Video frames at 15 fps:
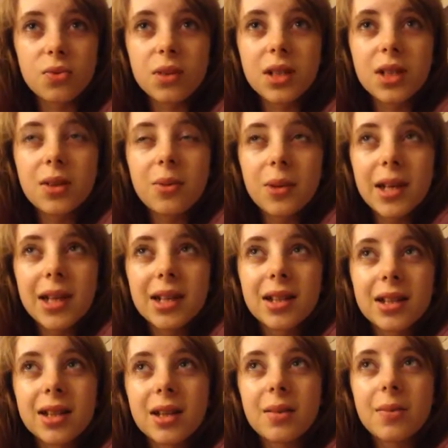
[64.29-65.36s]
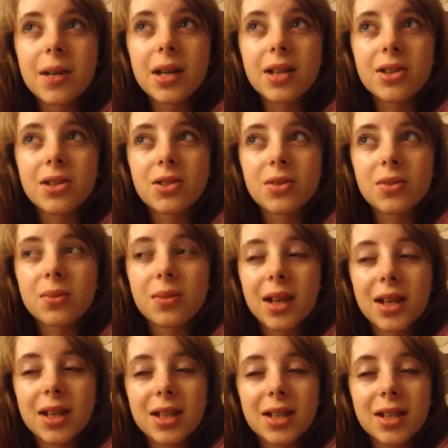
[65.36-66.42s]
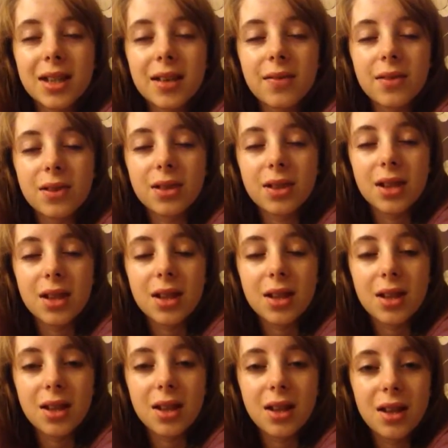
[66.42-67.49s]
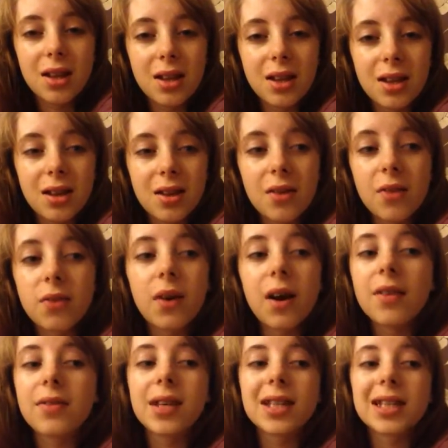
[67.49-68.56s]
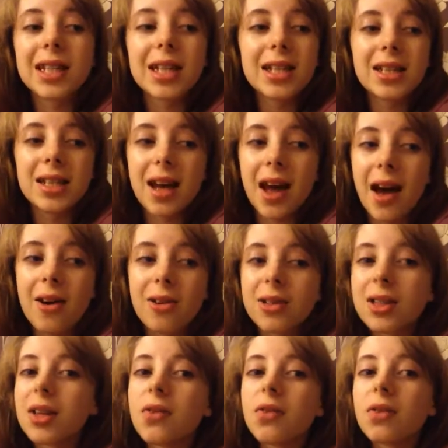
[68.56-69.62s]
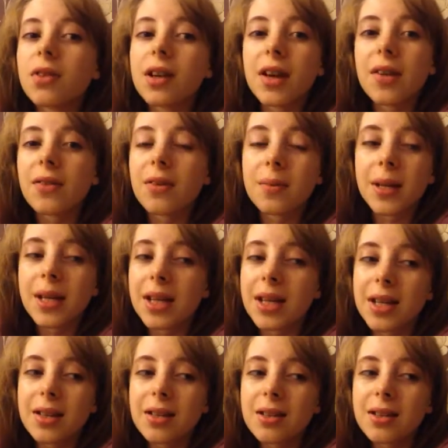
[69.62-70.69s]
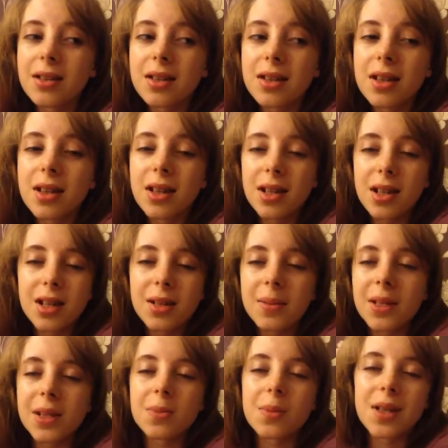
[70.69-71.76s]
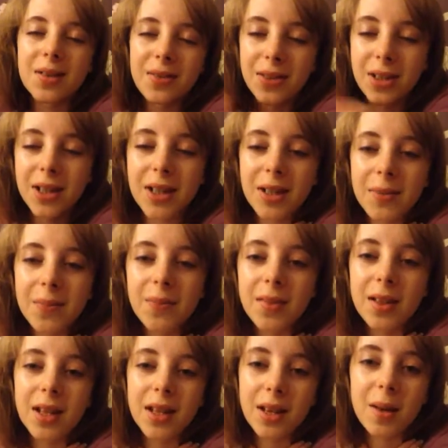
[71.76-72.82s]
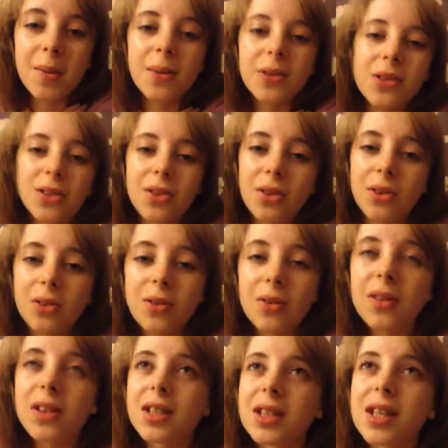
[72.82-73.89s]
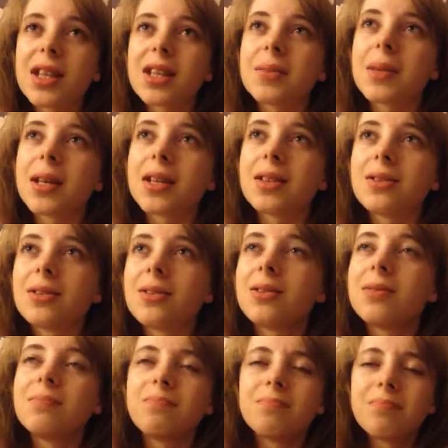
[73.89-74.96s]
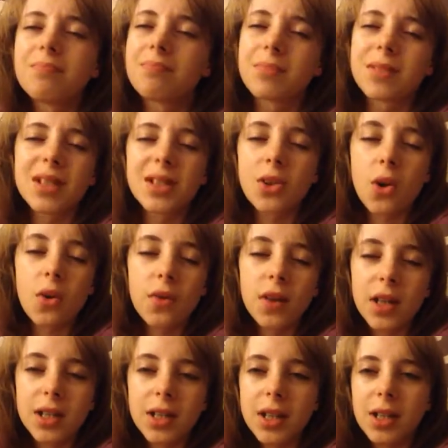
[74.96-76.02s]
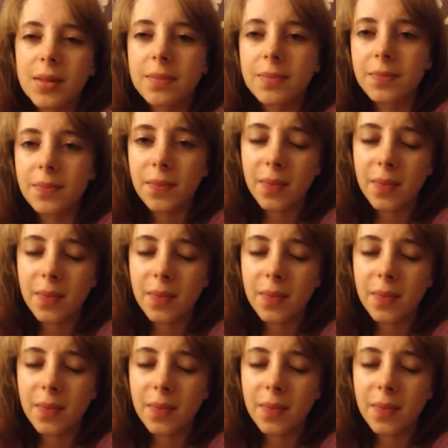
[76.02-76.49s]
really weird looking at pictures from, like, year seven, and 5 years later, how different everybody is. It makes me get very emotional and sentimental. It's not a fun time.